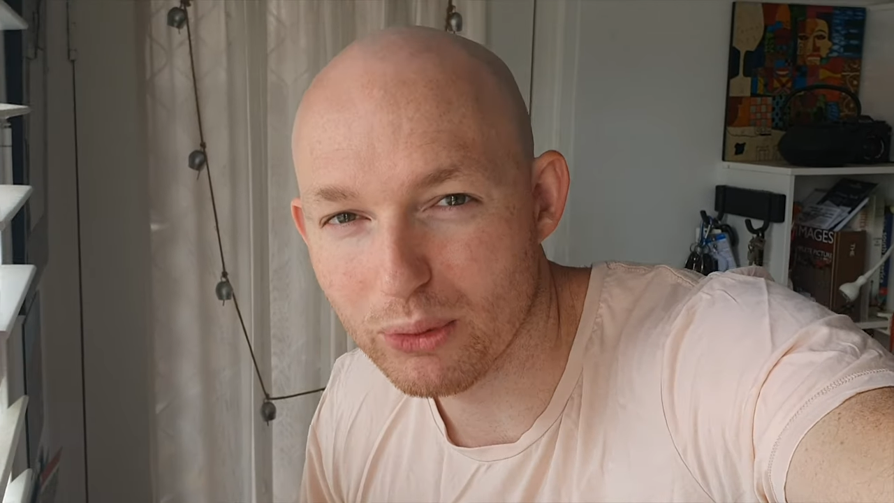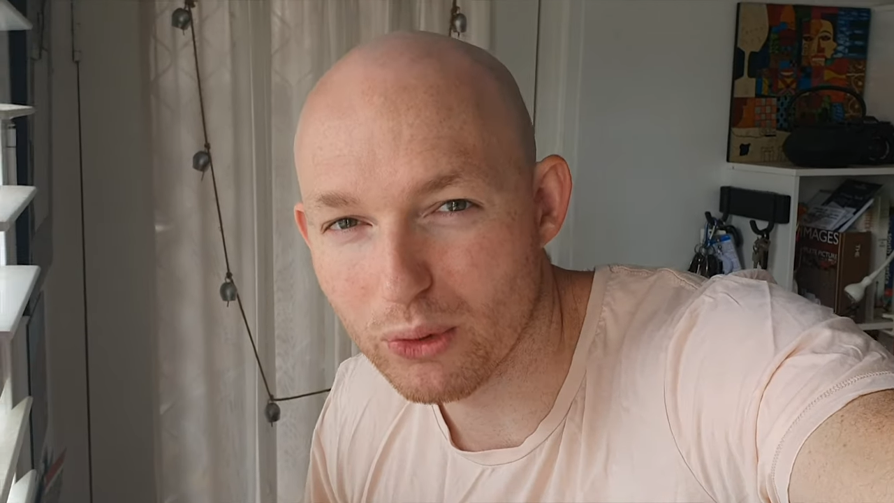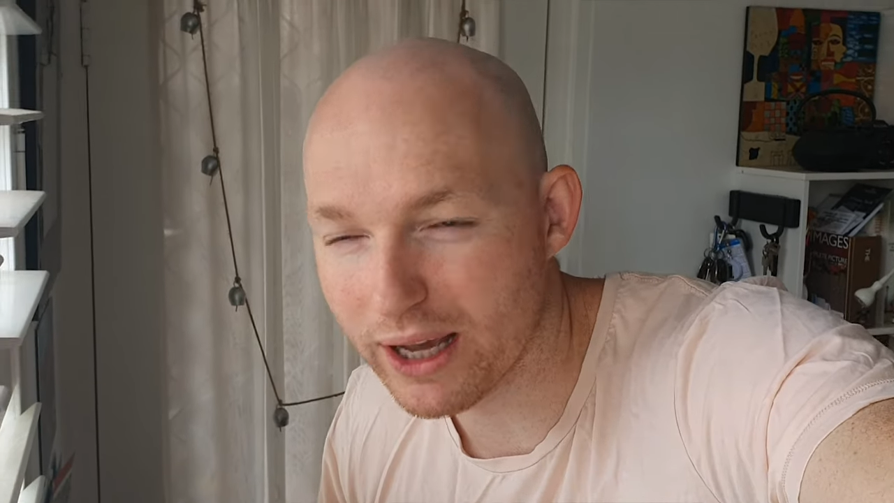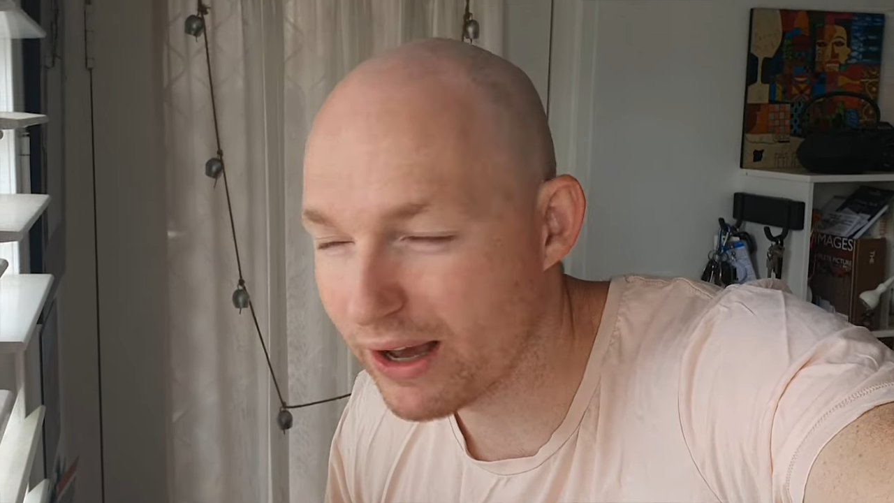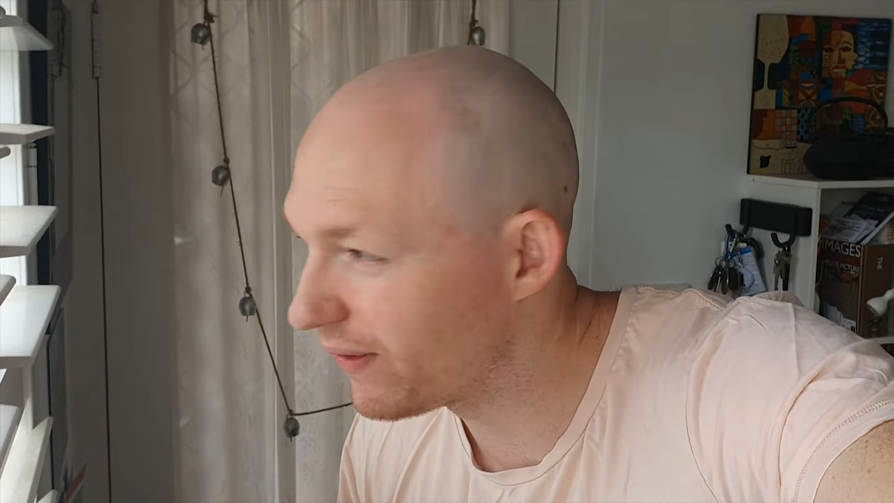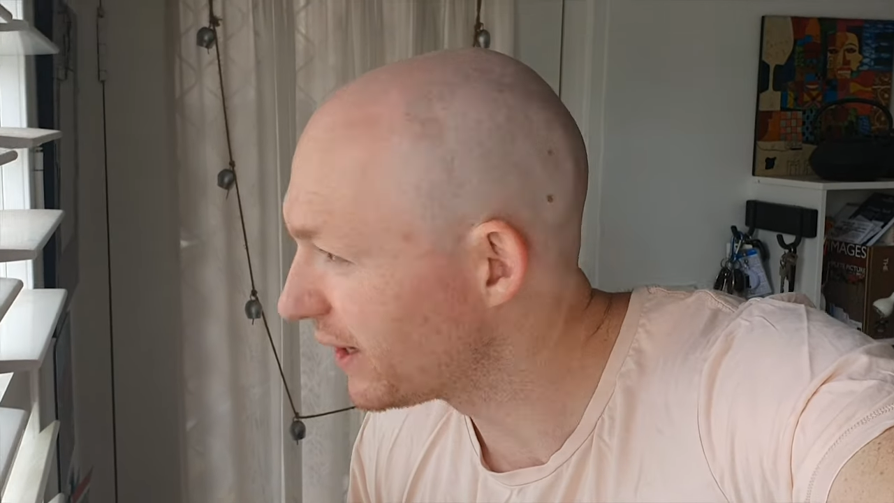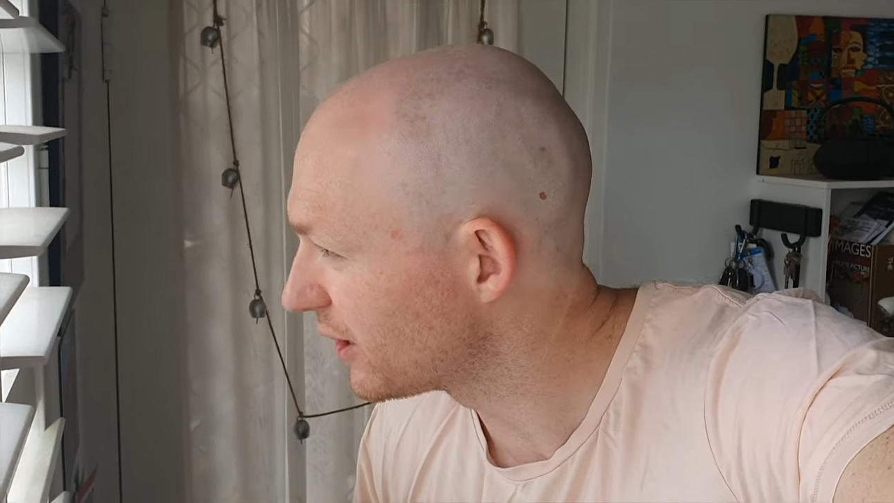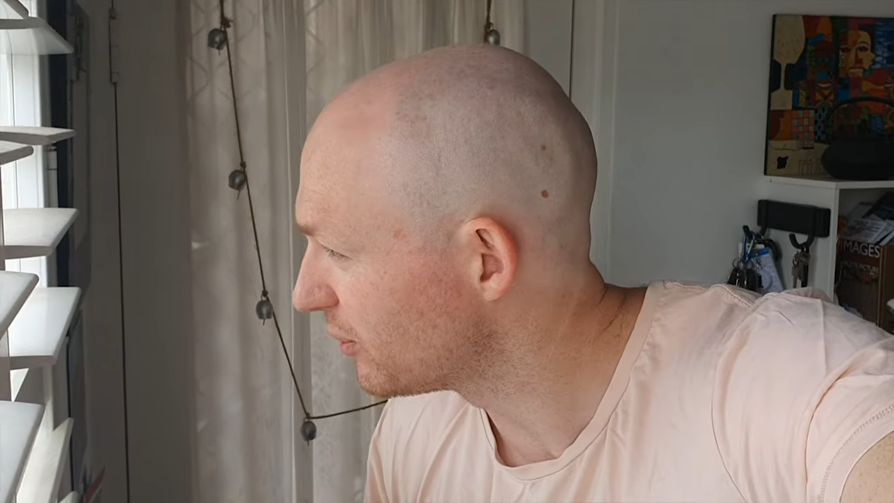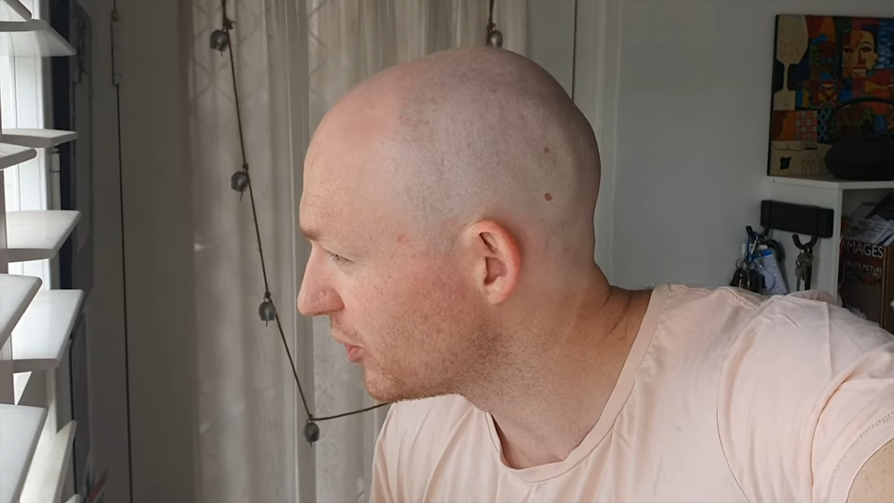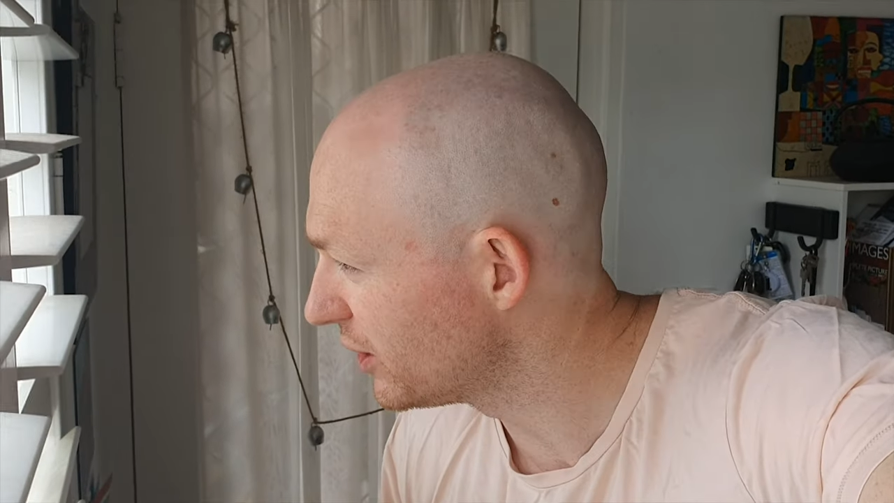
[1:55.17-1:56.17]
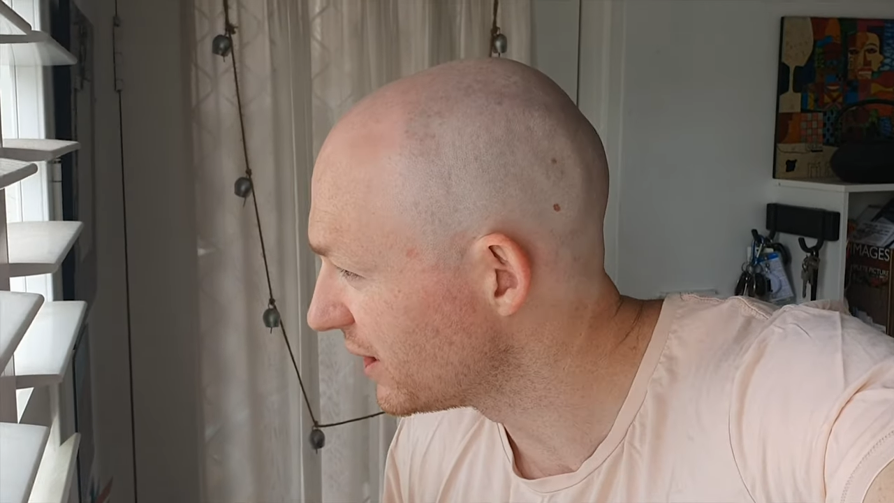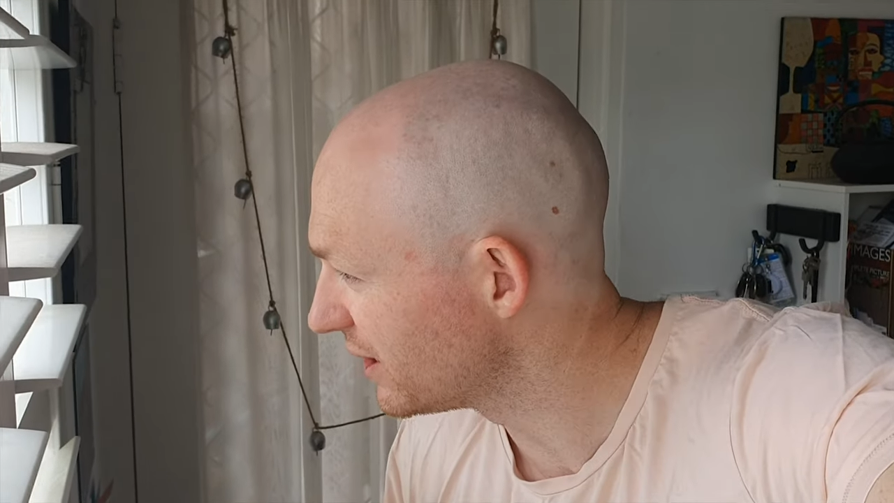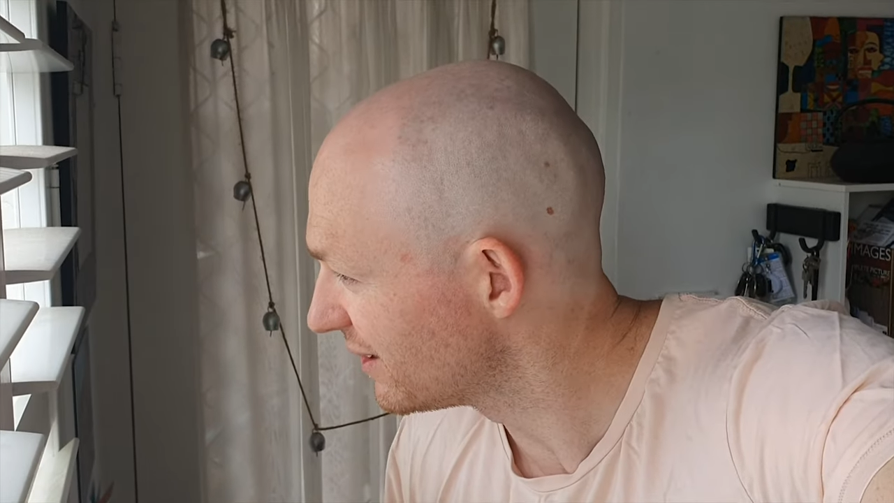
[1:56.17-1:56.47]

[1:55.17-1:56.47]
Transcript: Boar Cafe community.